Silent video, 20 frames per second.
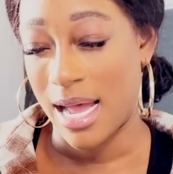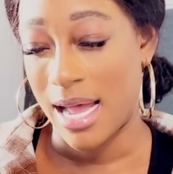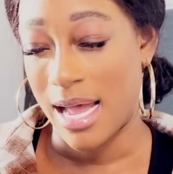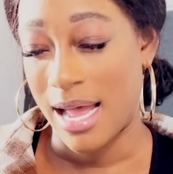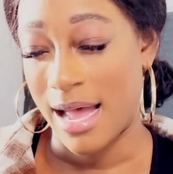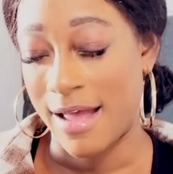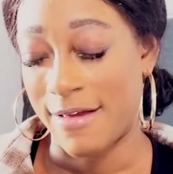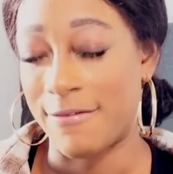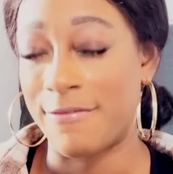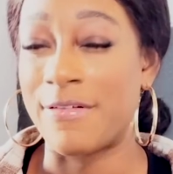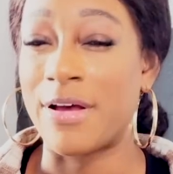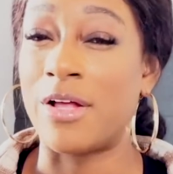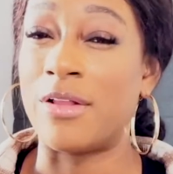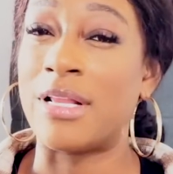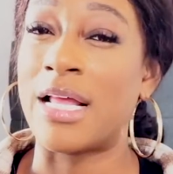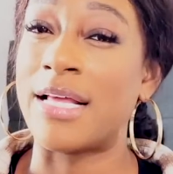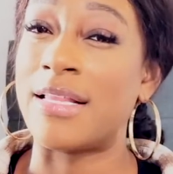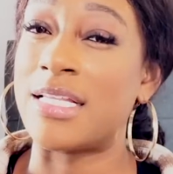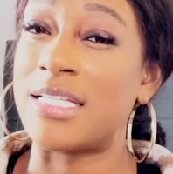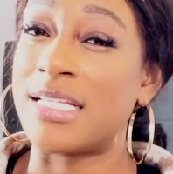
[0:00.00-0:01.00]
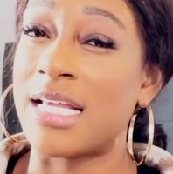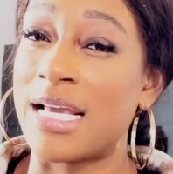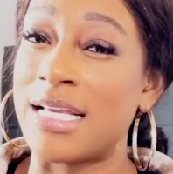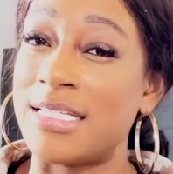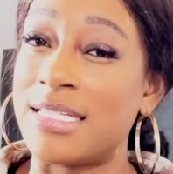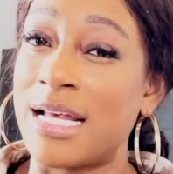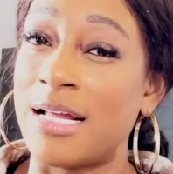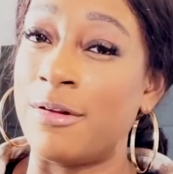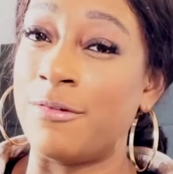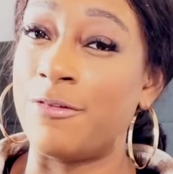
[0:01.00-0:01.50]
I felt like the size
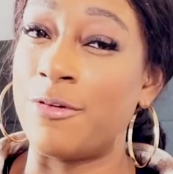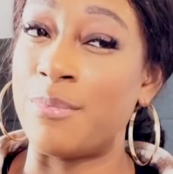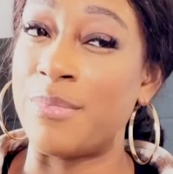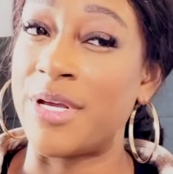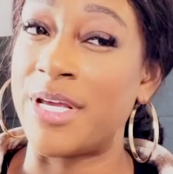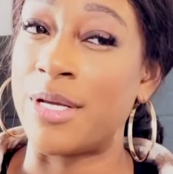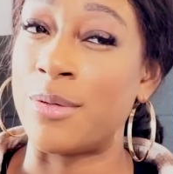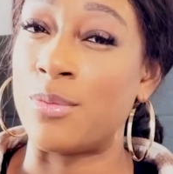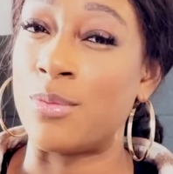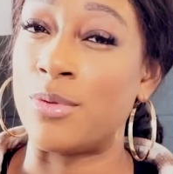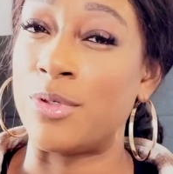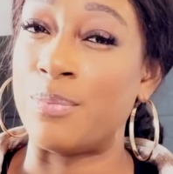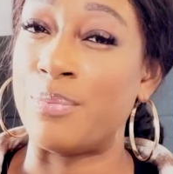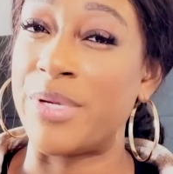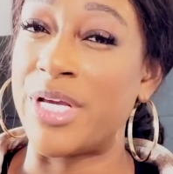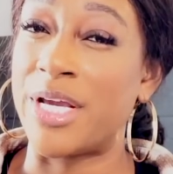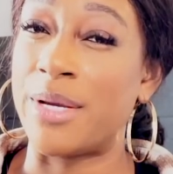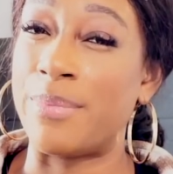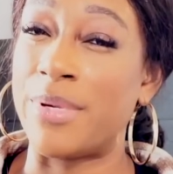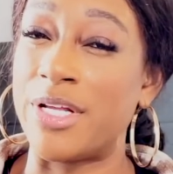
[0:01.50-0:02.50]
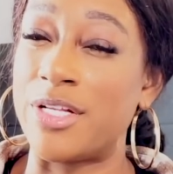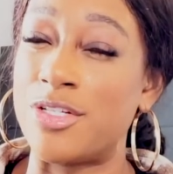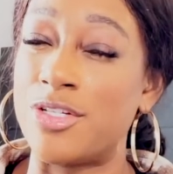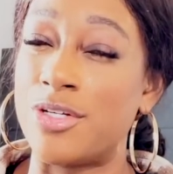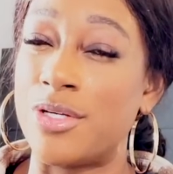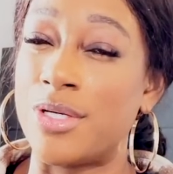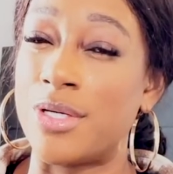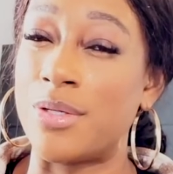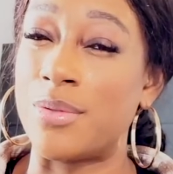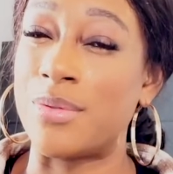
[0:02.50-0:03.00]
down for me would be a bit
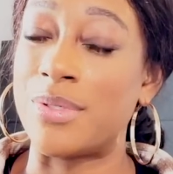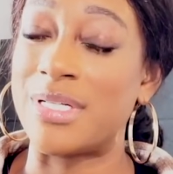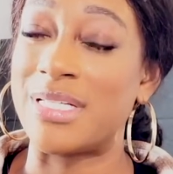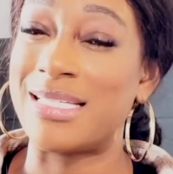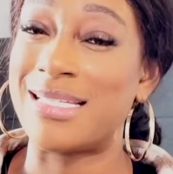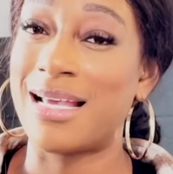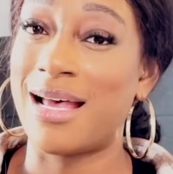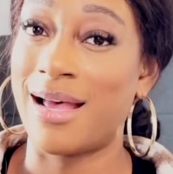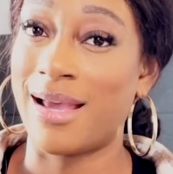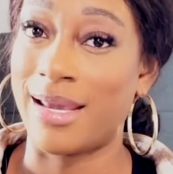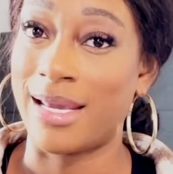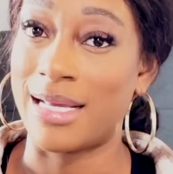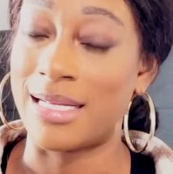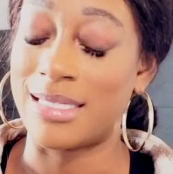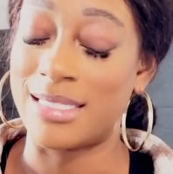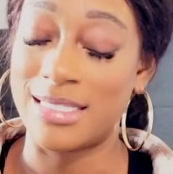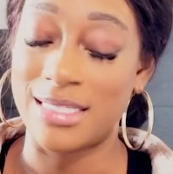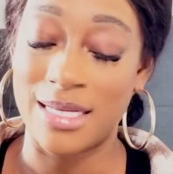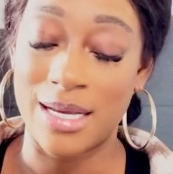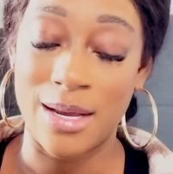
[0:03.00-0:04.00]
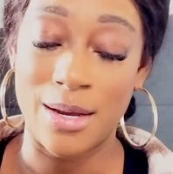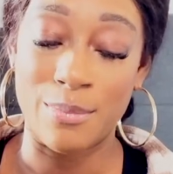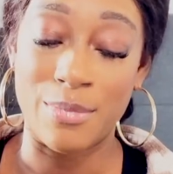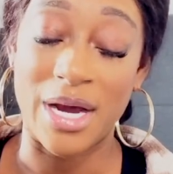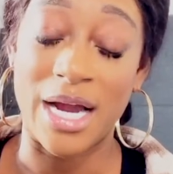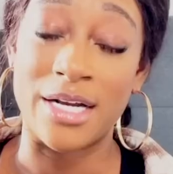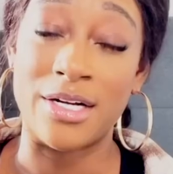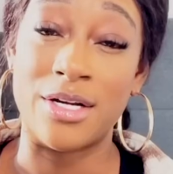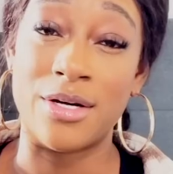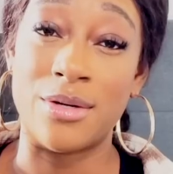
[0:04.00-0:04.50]
too tight. But
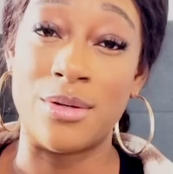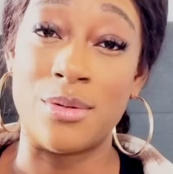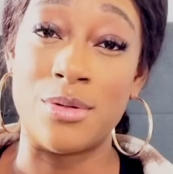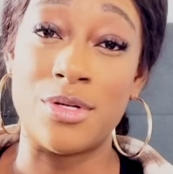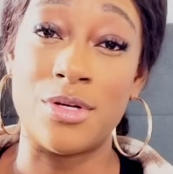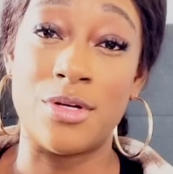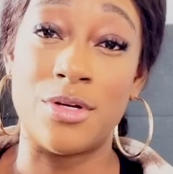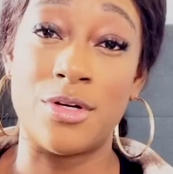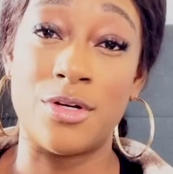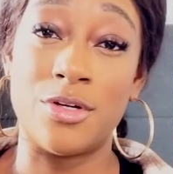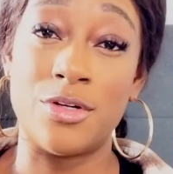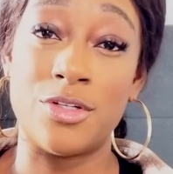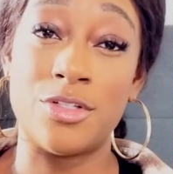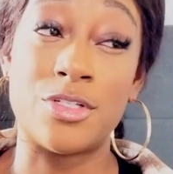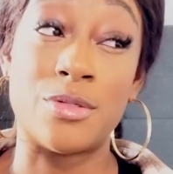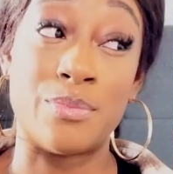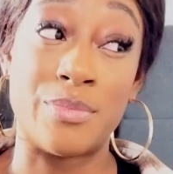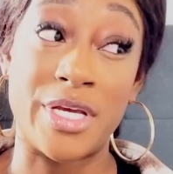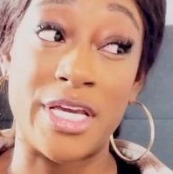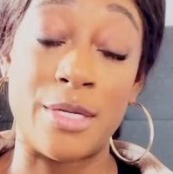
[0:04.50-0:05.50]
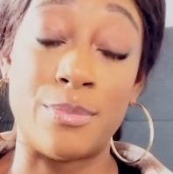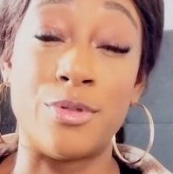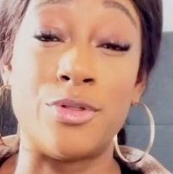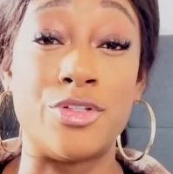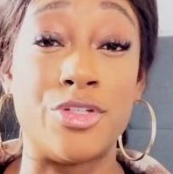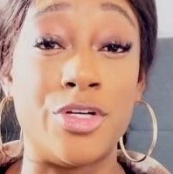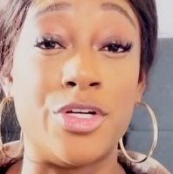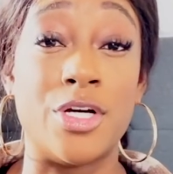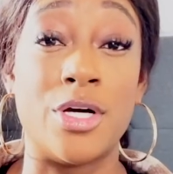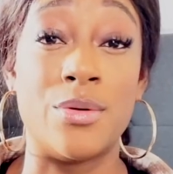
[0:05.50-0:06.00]
I know some people
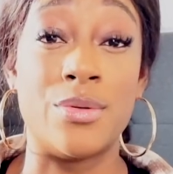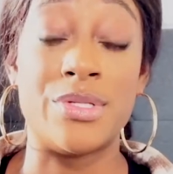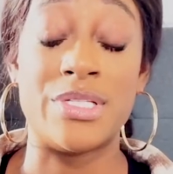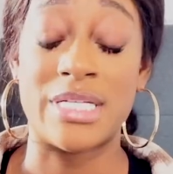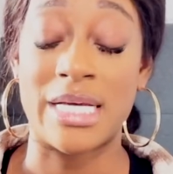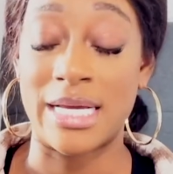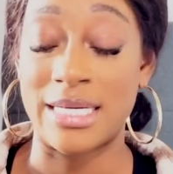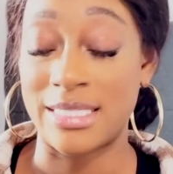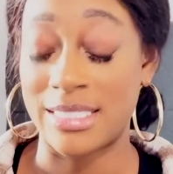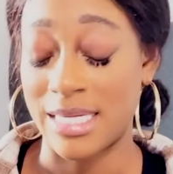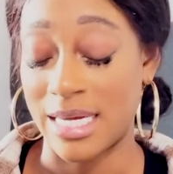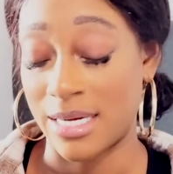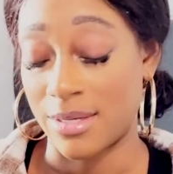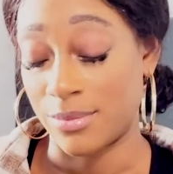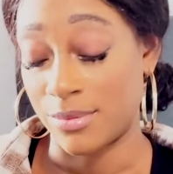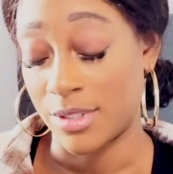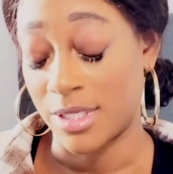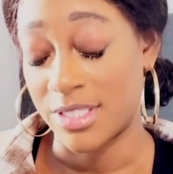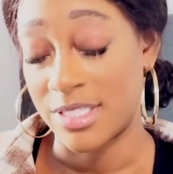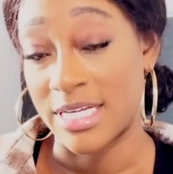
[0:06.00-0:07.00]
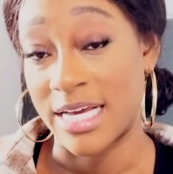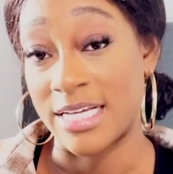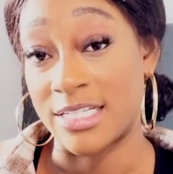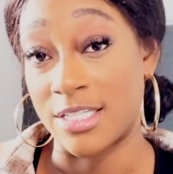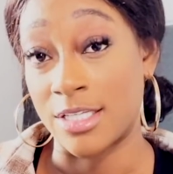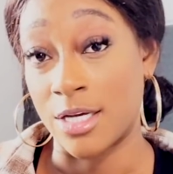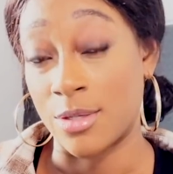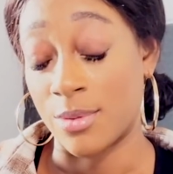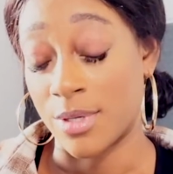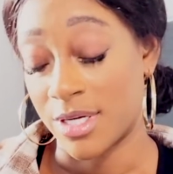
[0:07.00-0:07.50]
do go a size down, a size
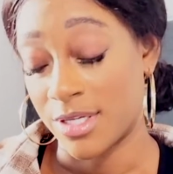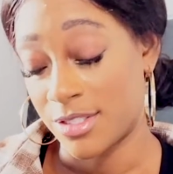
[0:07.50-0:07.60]
lower.